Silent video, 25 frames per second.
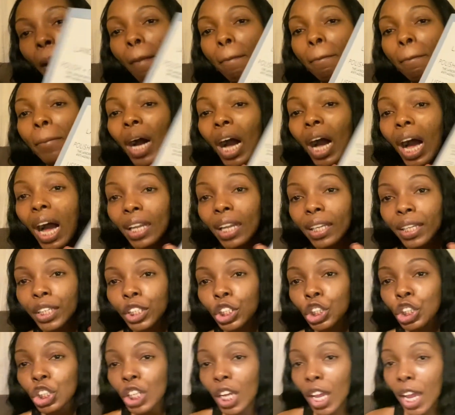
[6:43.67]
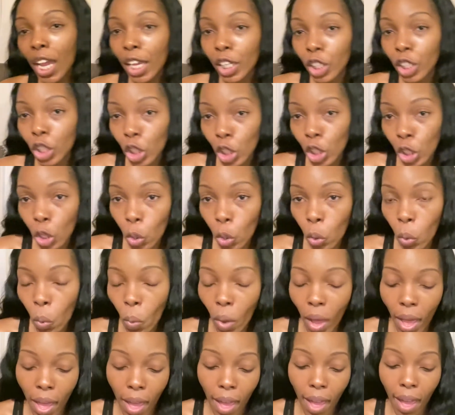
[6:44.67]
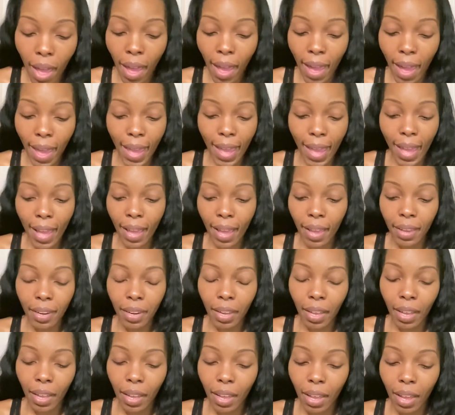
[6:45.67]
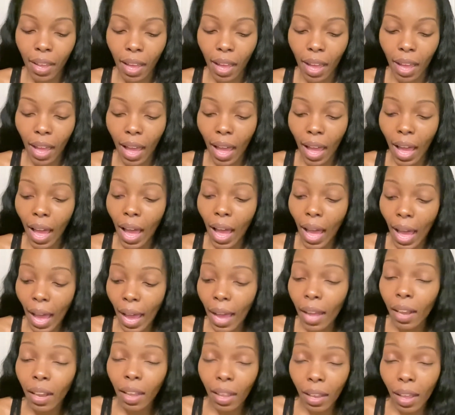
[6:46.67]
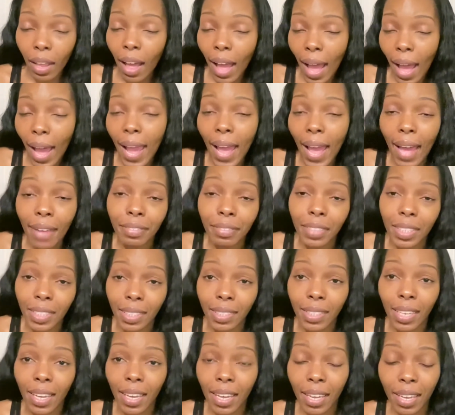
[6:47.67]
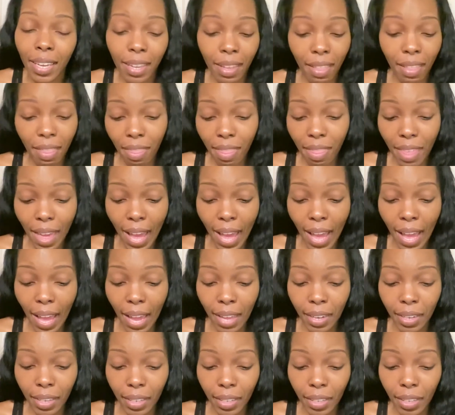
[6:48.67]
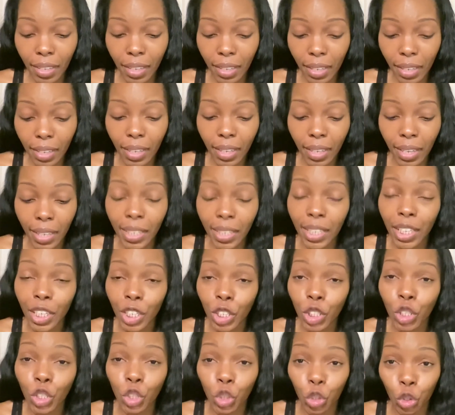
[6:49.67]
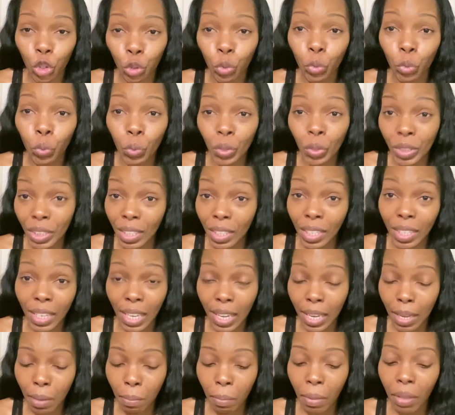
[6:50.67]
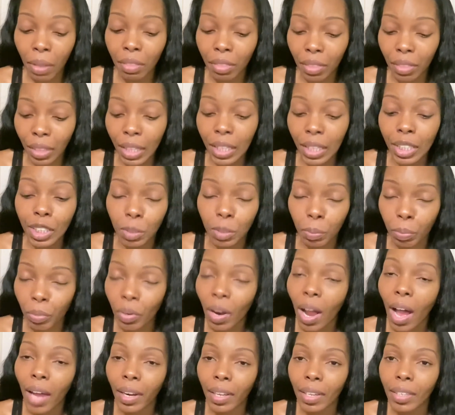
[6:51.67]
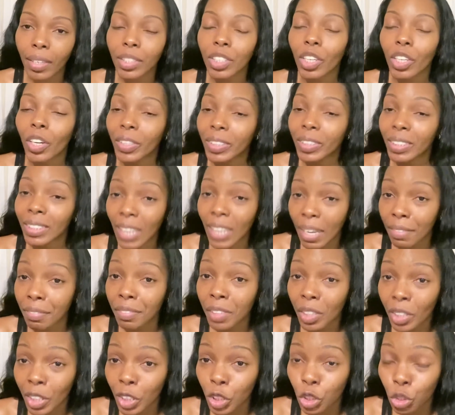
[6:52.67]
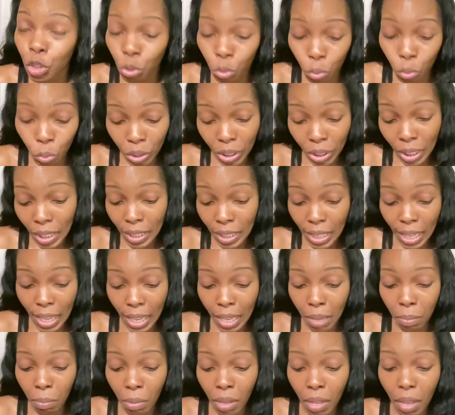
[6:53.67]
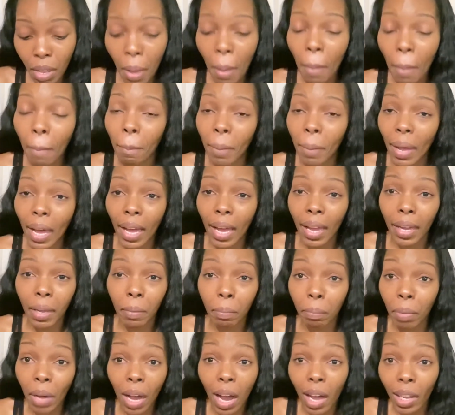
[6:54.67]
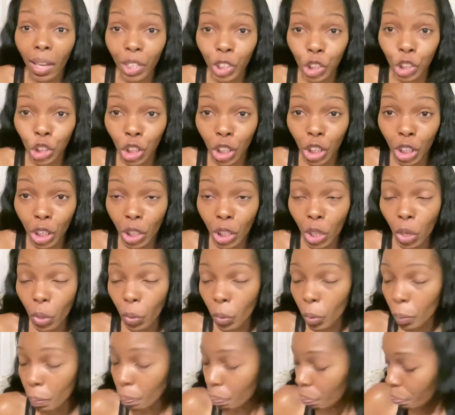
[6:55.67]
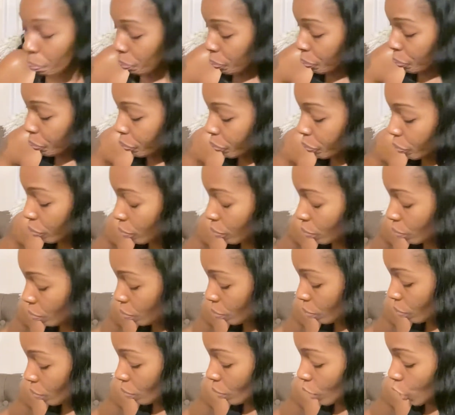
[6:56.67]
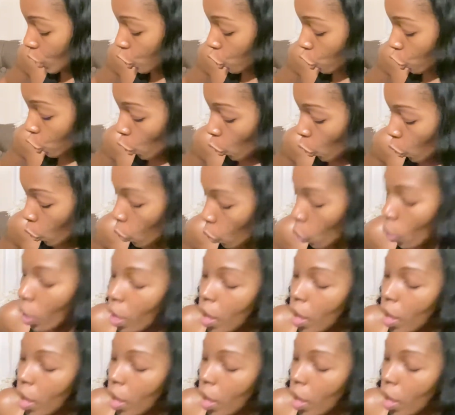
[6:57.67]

Polish and Glow. And I have to say that it is true to the name. These products are definitely true to the name by Polish and Glow. So